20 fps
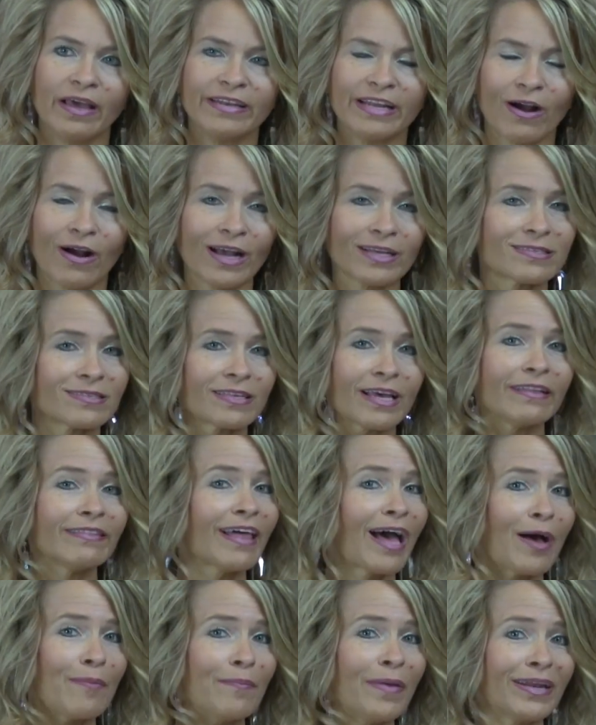Now, I said
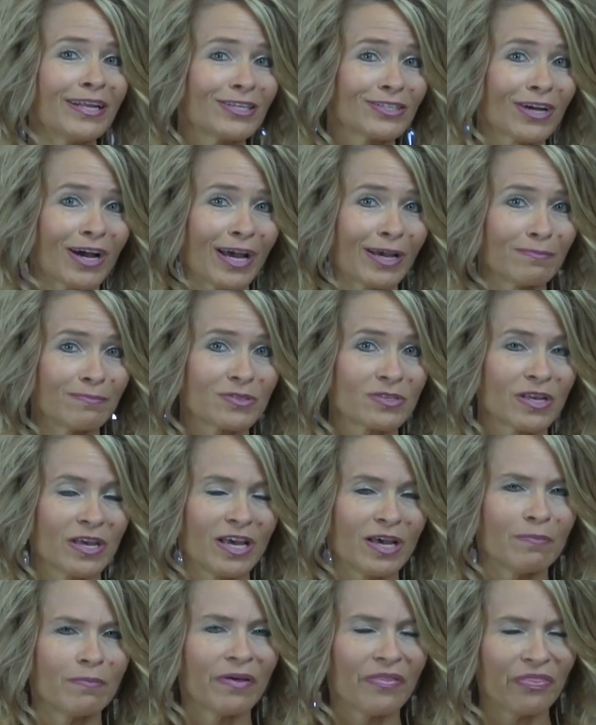that many times,
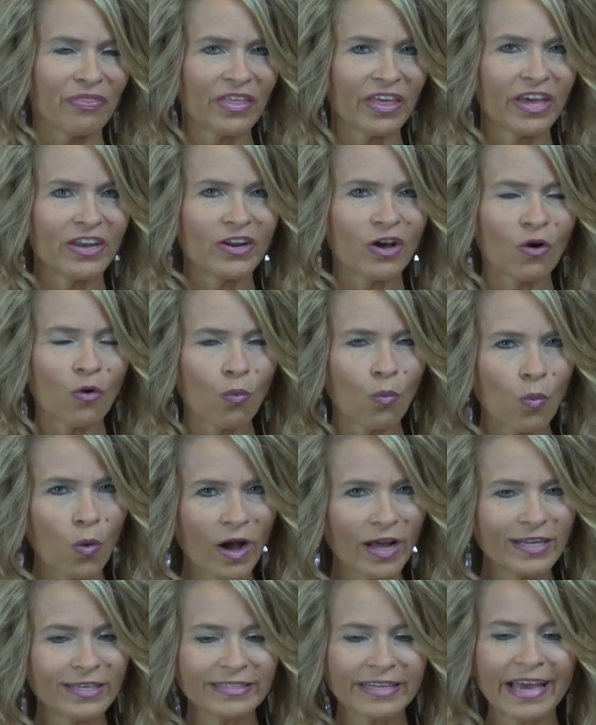but then
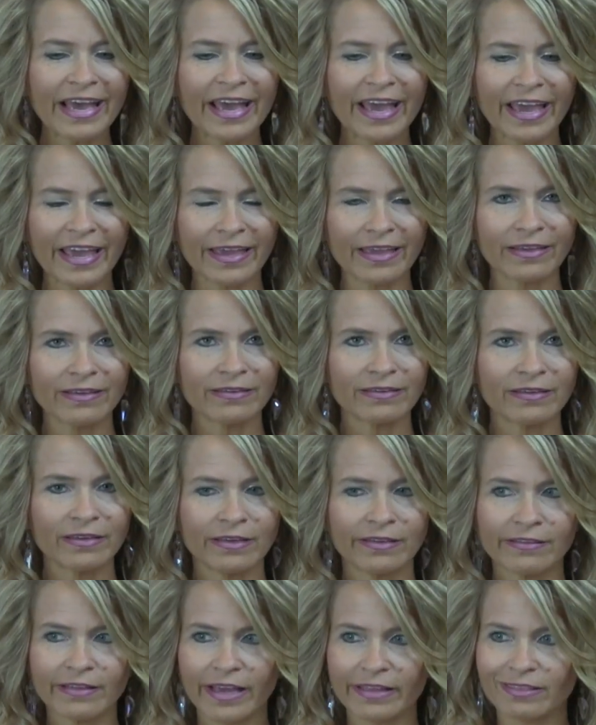one day,
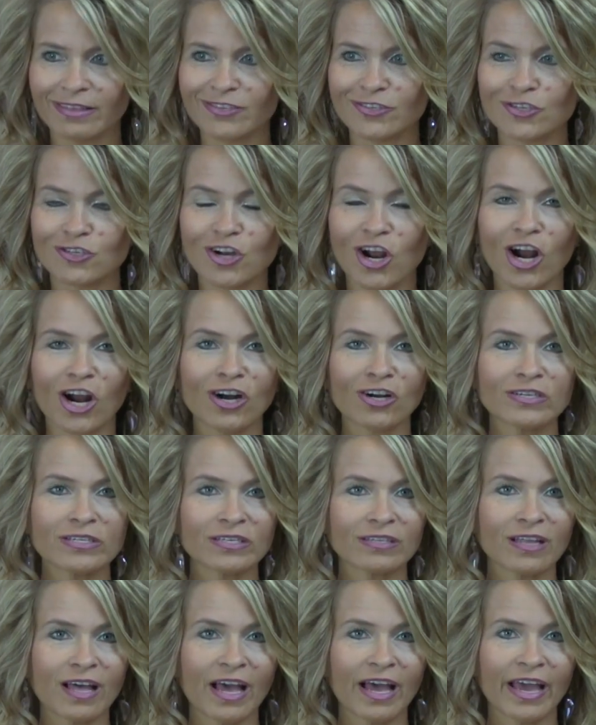like the stars
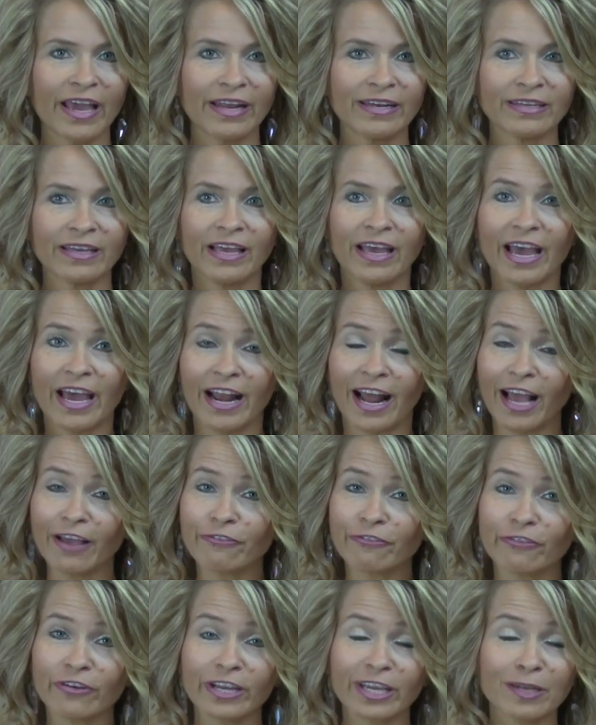aligned, and I
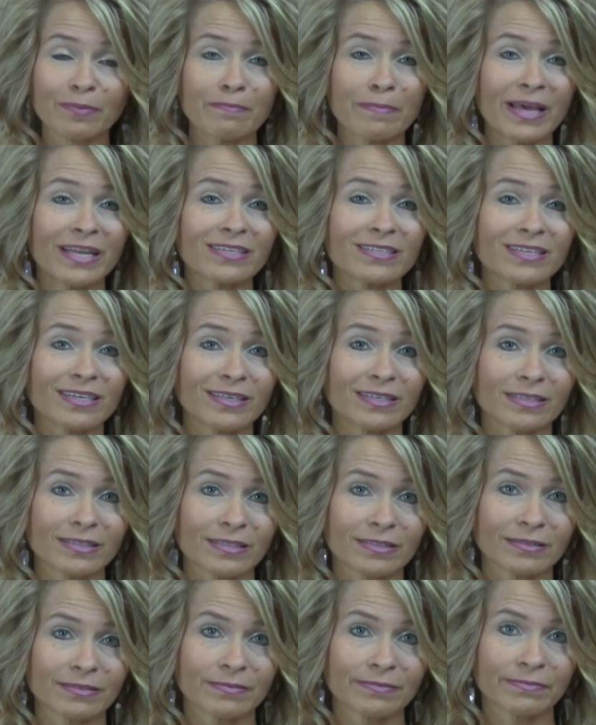frickin' meant
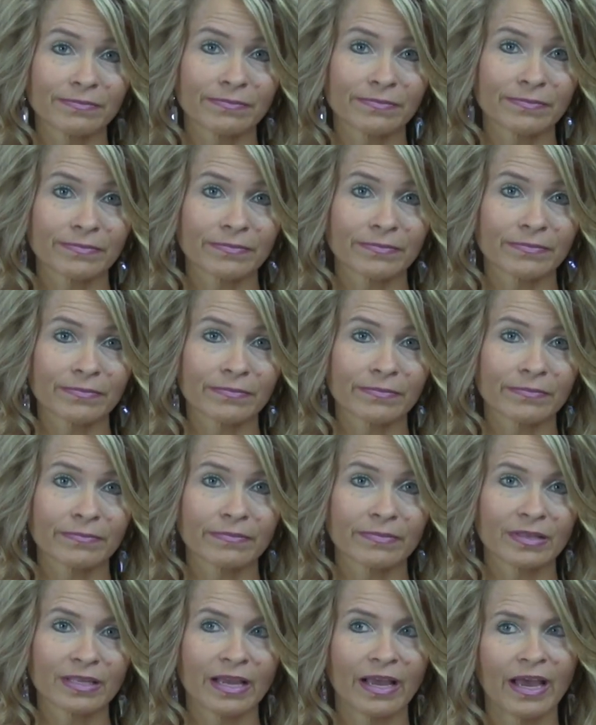it.
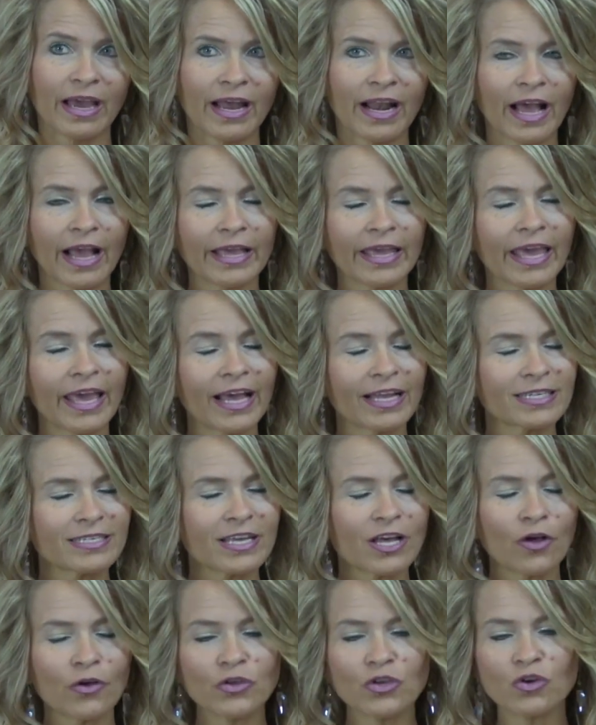And I can't
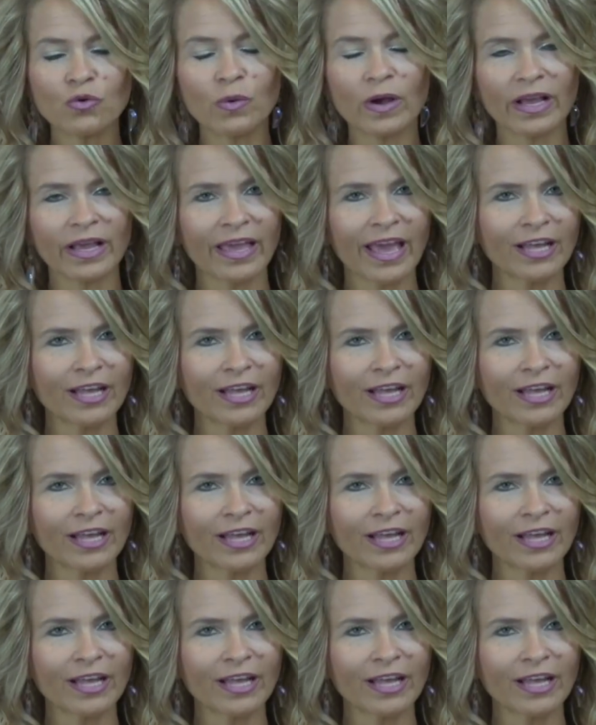tell you what